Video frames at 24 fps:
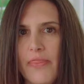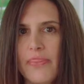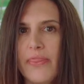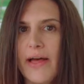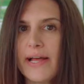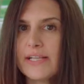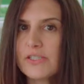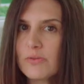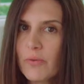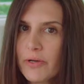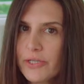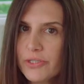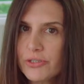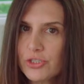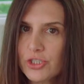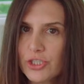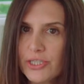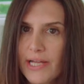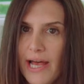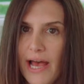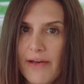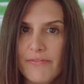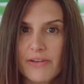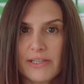That's why you
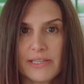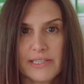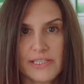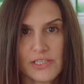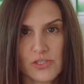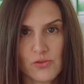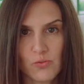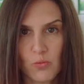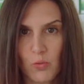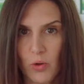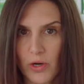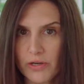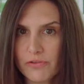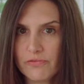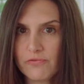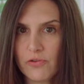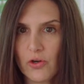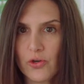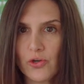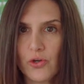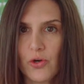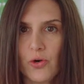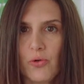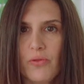should have at least one
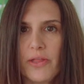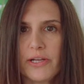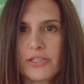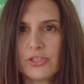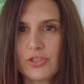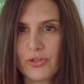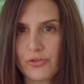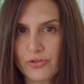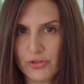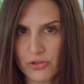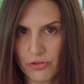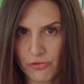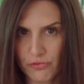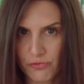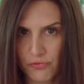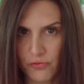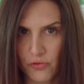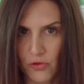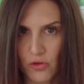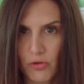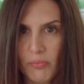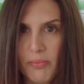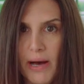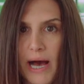photo that shows your
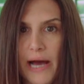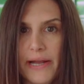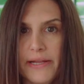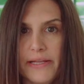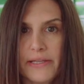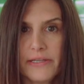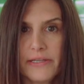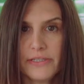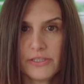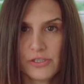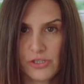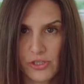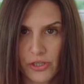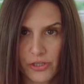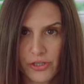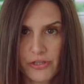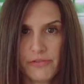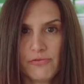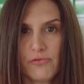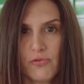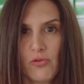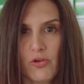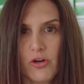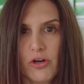full body in its
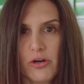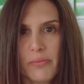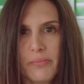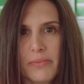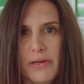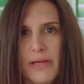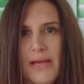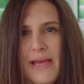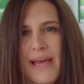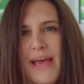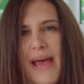current form,